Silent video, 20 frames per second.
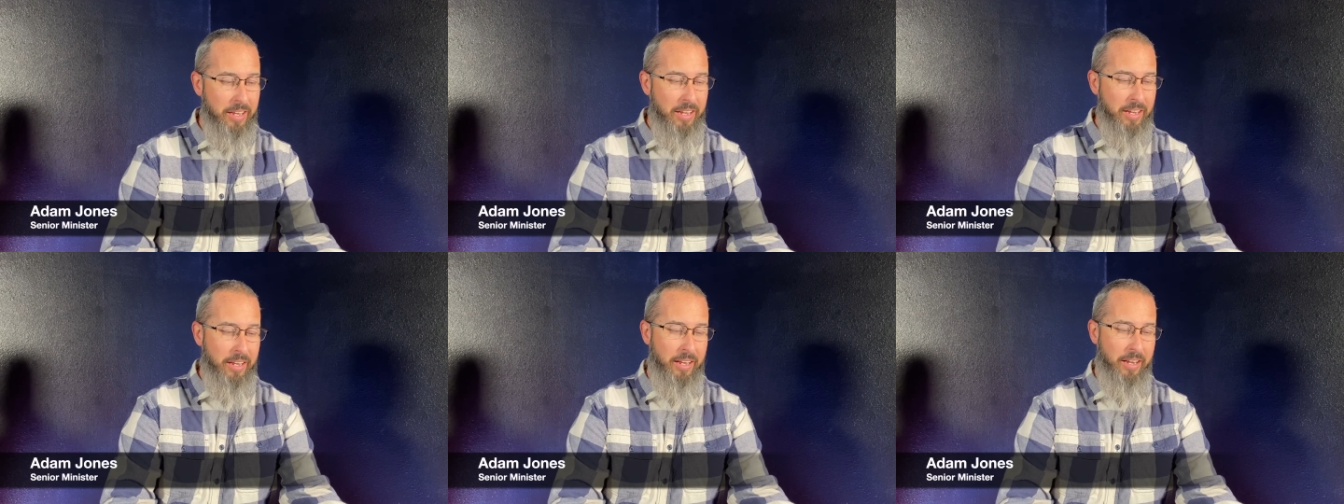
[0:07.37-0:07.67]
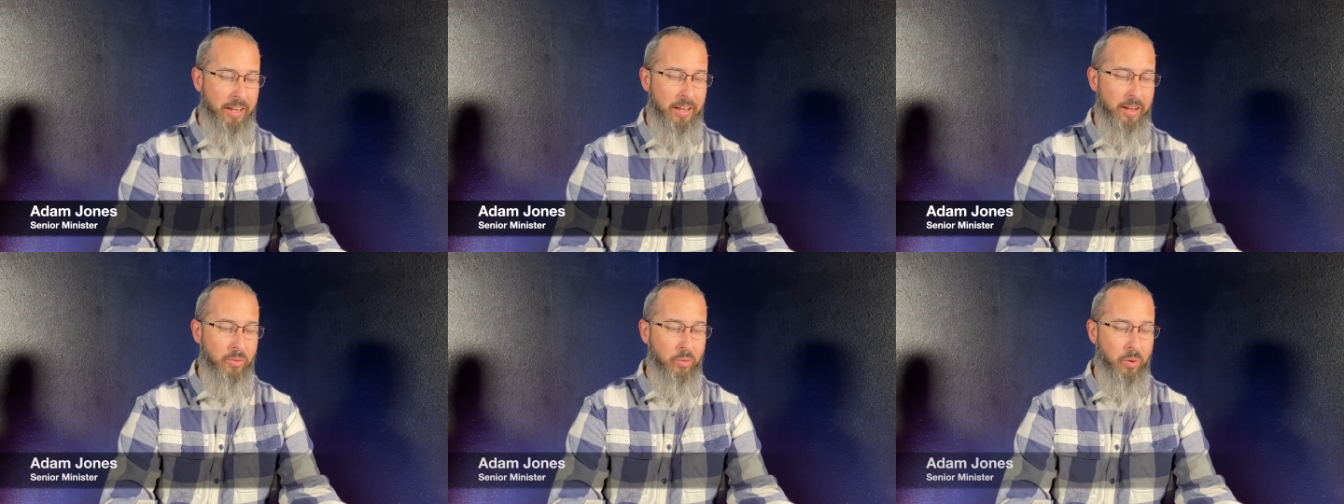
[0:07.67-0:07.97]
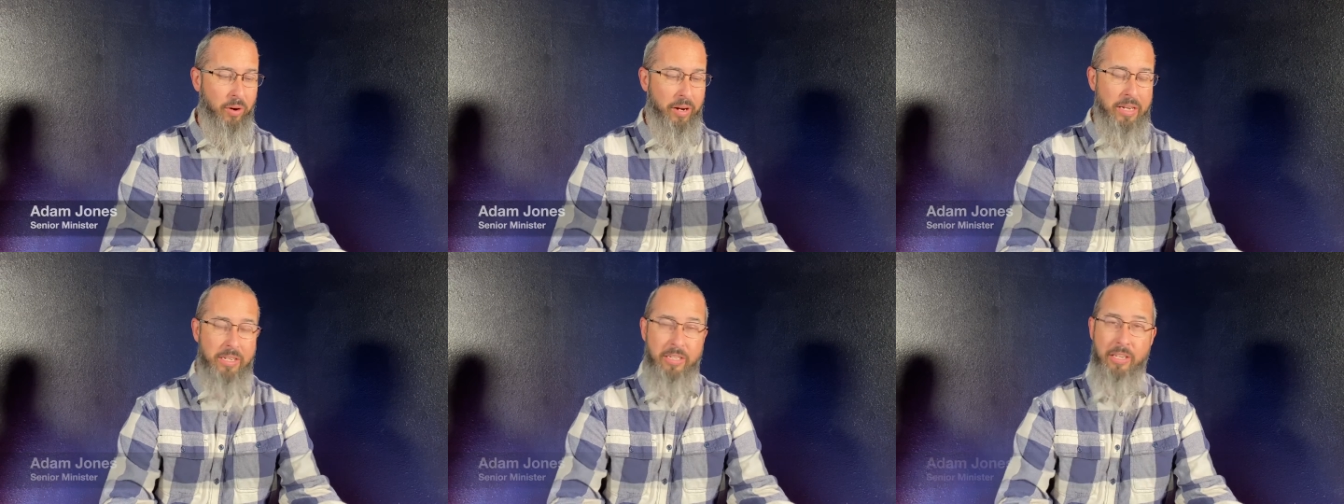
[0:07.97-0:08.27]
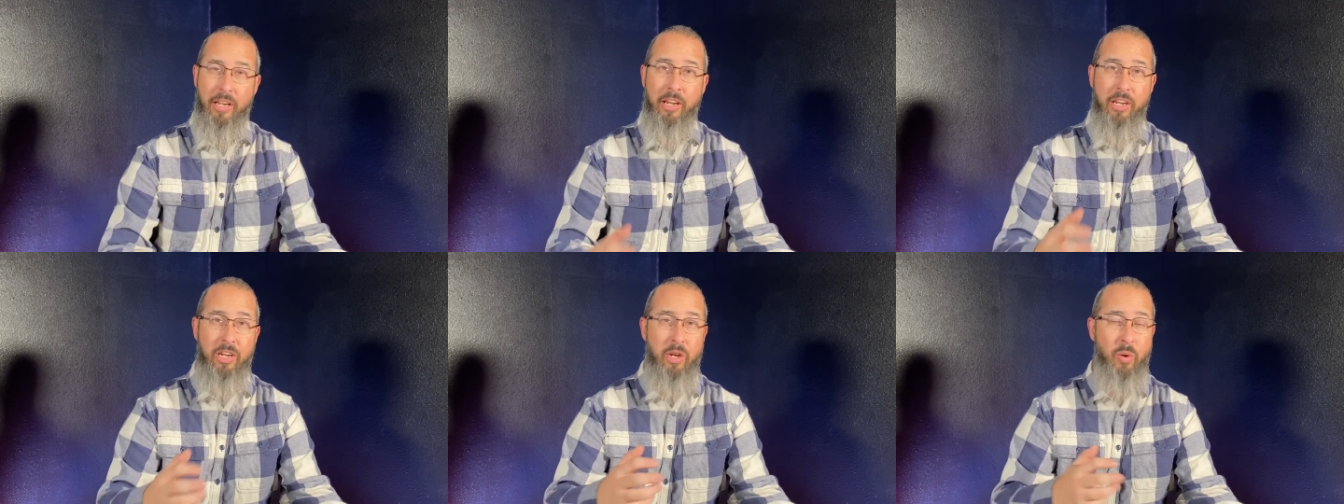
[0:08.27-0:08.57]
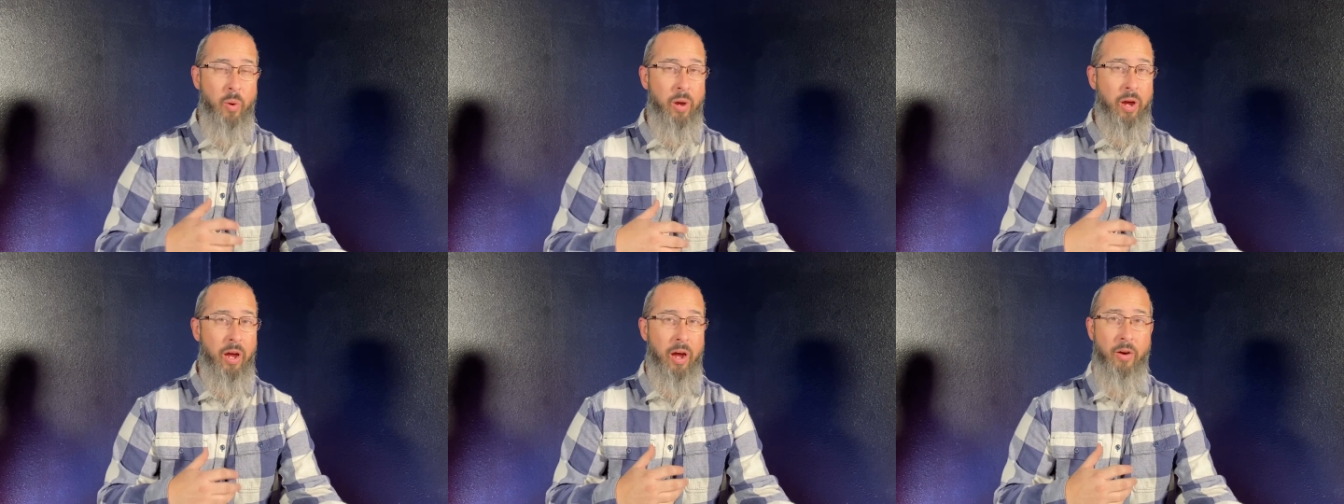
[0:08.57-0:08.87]
uh, we're
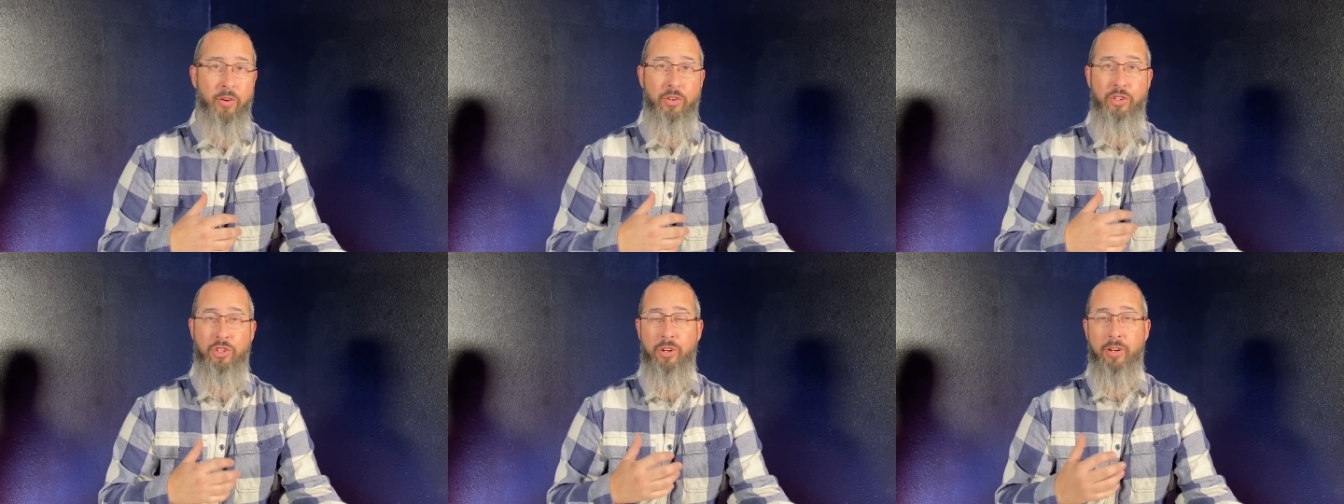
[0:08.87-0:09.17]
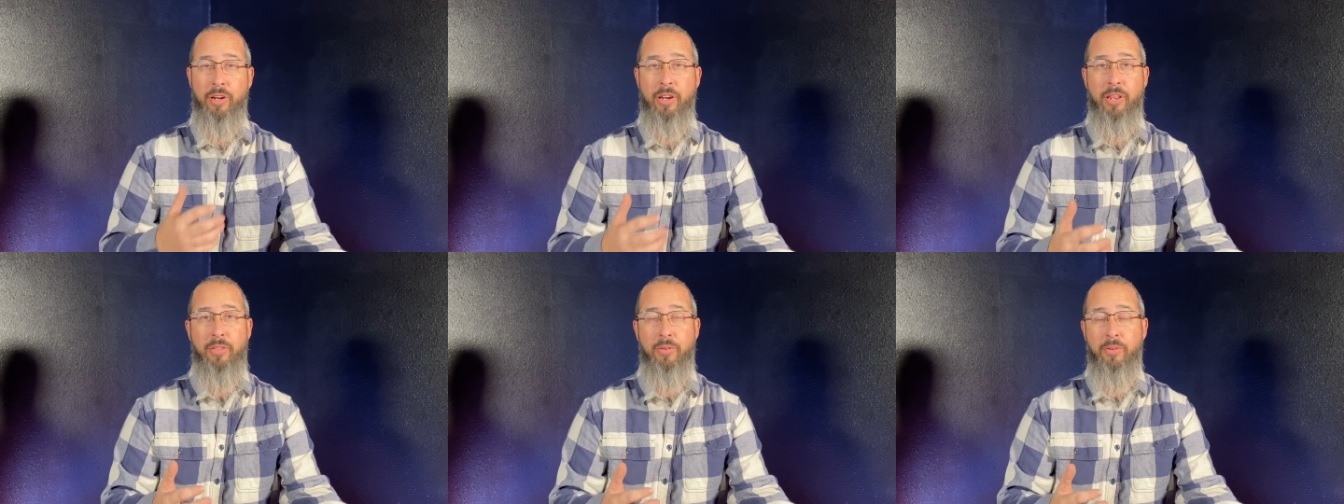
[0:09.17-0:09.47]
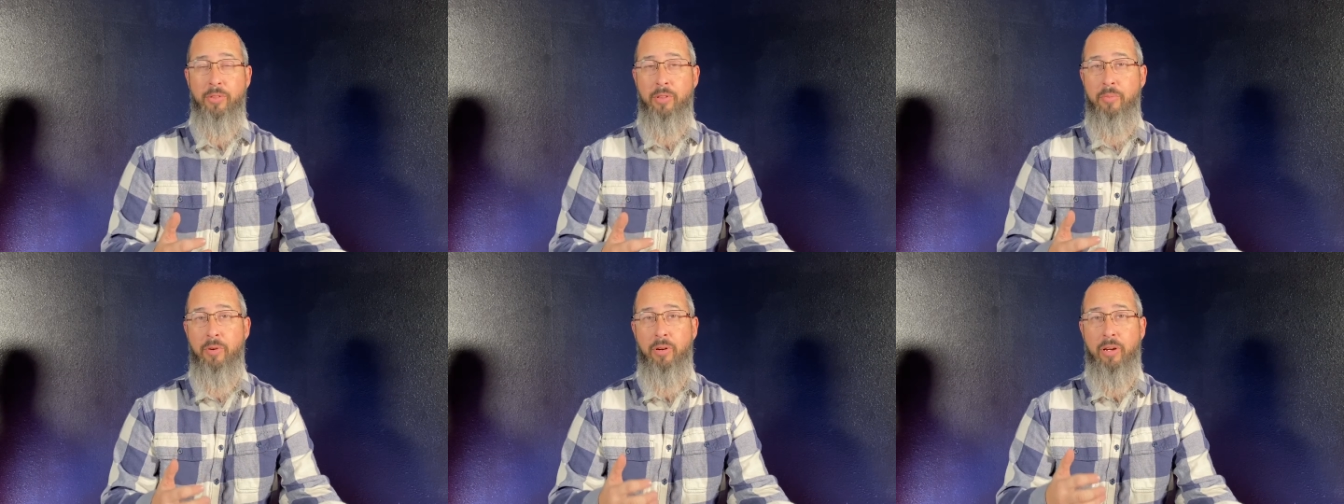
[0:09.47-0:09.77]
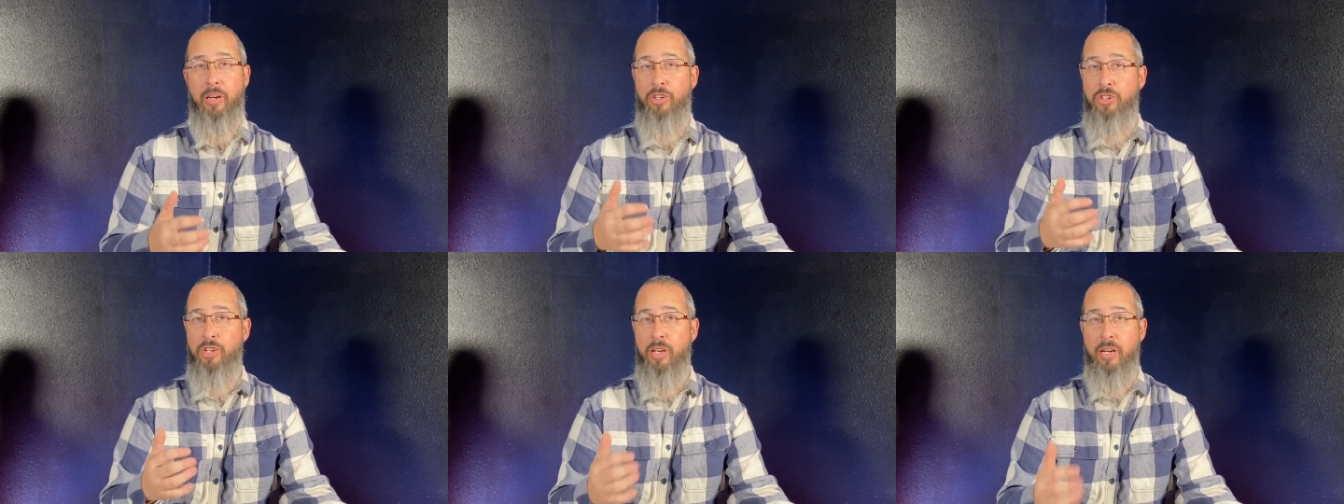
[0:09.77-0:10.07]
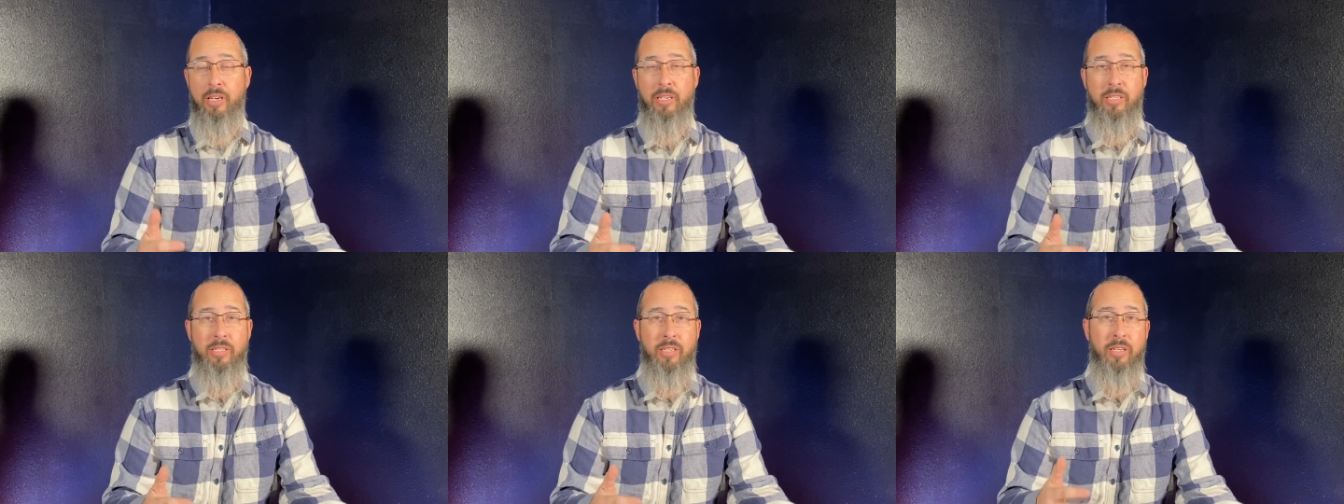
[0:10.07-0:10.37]
continuing our journey through the book of
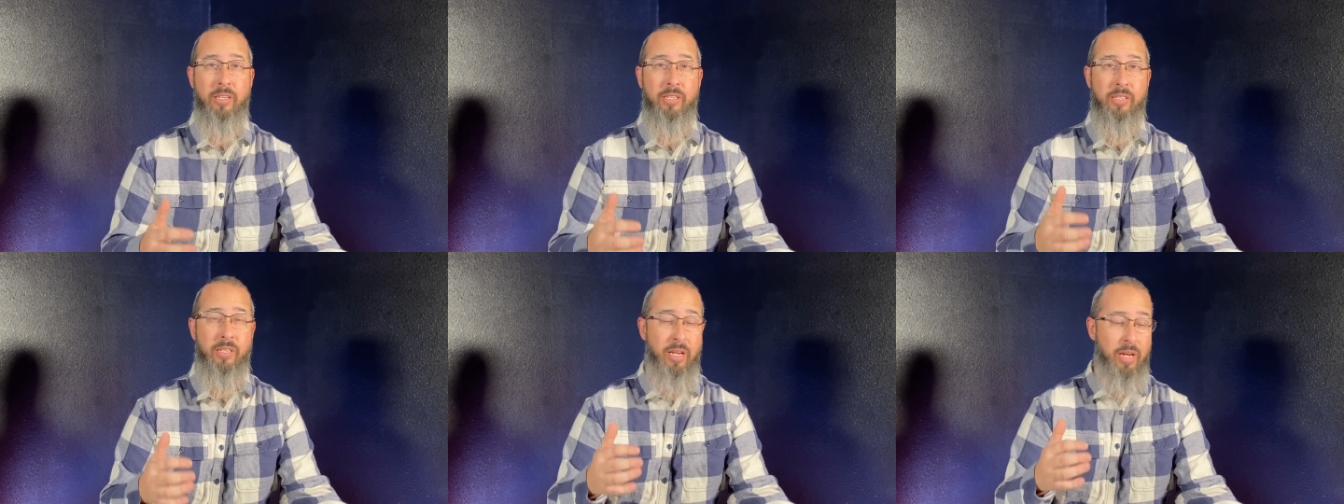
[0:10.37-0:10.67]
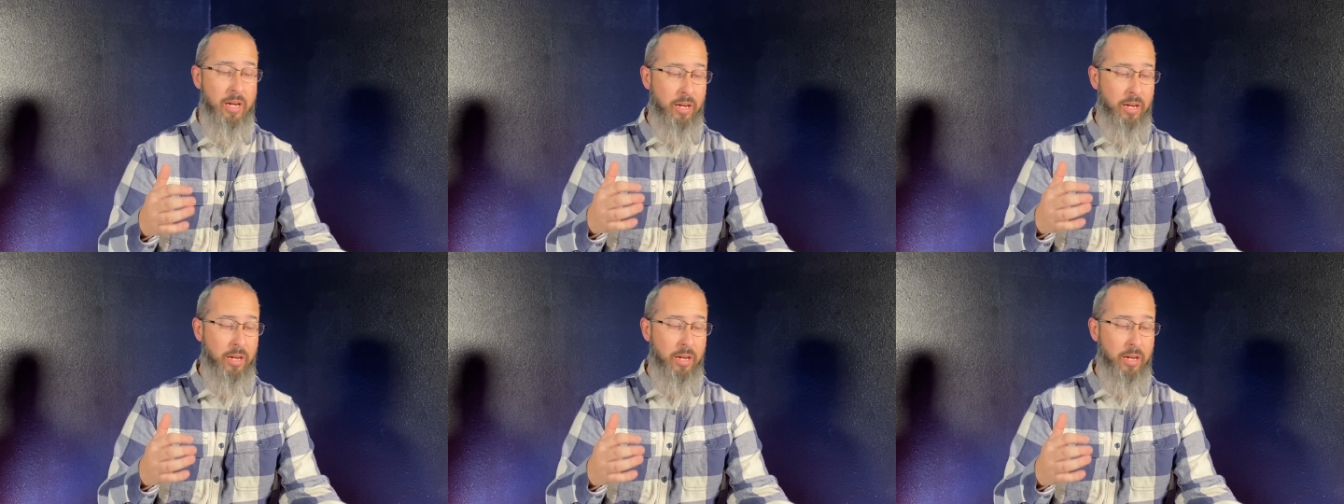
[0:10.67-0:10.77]
Genesis,